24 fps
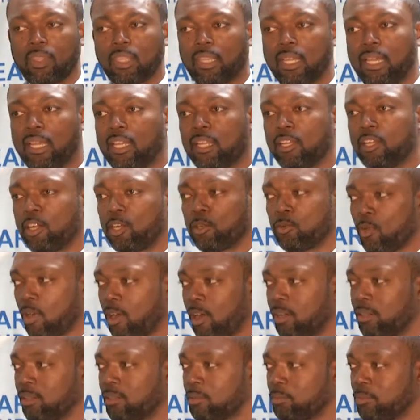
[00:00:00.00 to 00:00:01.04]
and I heard
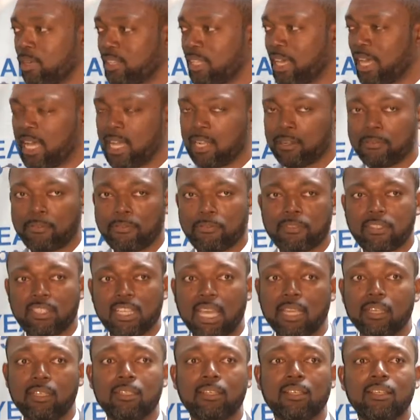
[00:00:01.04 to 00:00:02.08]
what Brother Alf
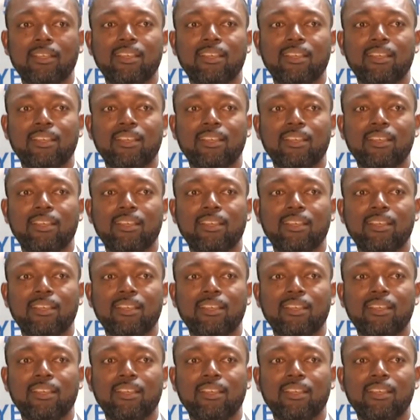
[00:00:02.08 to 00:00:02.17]
said,